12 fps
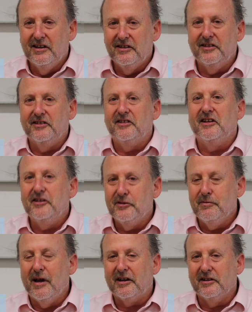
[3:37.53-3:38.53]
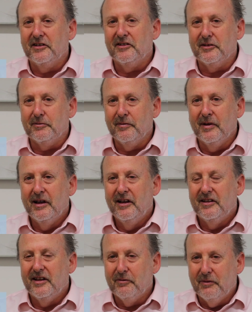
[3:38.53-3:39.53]
disease mechanism
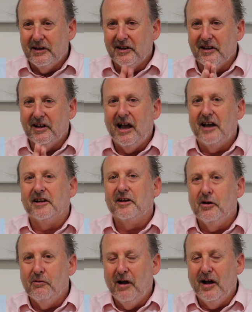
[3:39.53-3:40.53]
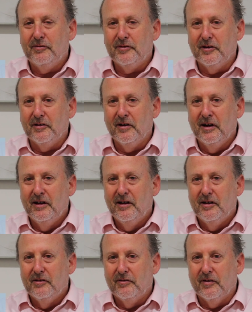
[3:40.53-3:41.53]
that we can kind of go after
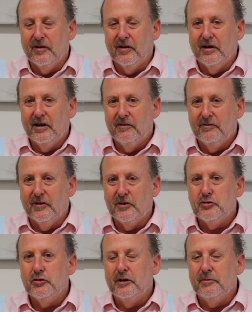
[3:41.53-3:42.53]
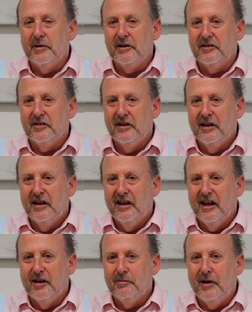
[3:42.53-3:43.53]
for treatment
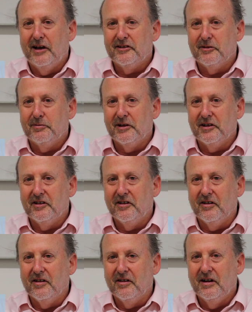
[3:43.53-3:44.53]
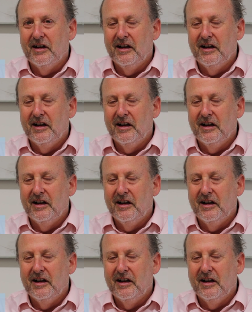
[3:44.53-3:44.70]
and possibly cure.